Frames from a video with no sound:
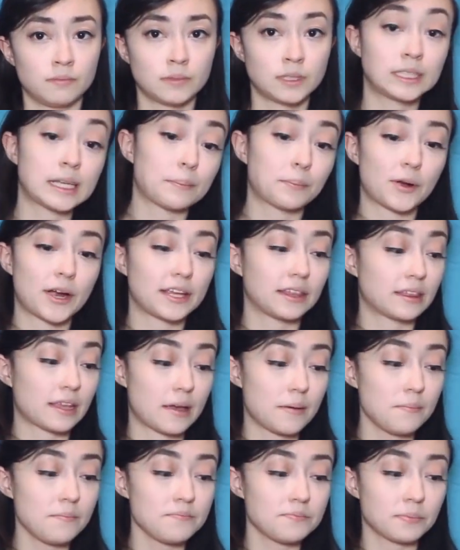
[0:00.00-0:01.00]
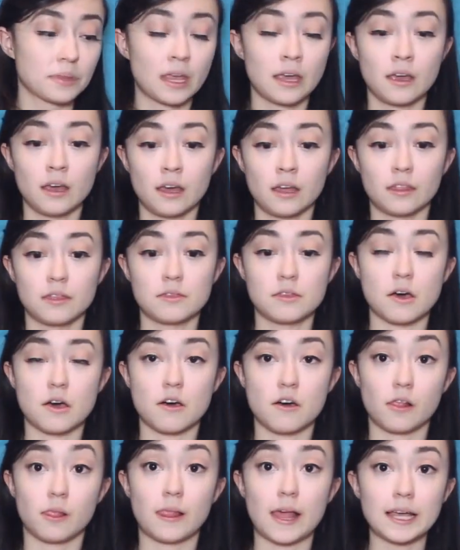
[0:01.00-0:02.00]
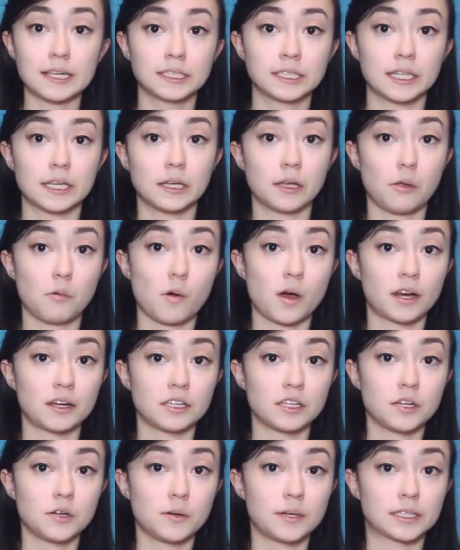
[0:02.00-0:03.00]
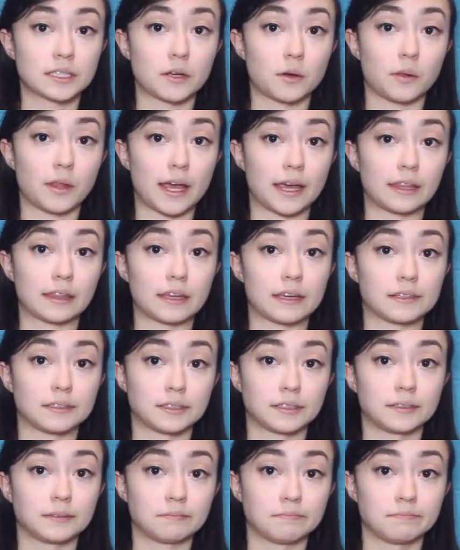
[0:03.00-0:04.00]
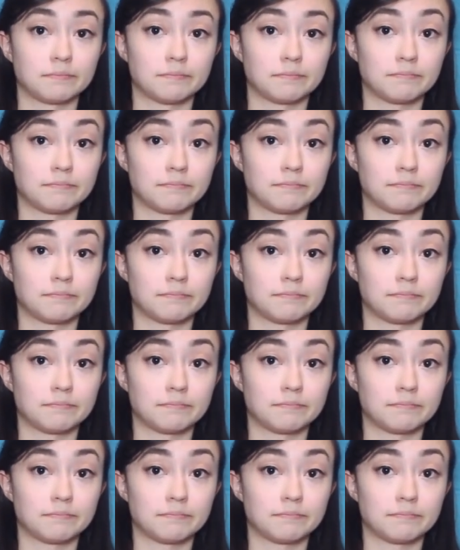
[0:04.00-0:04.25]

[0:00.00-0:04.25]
separate them, the last thing you want to do is go like this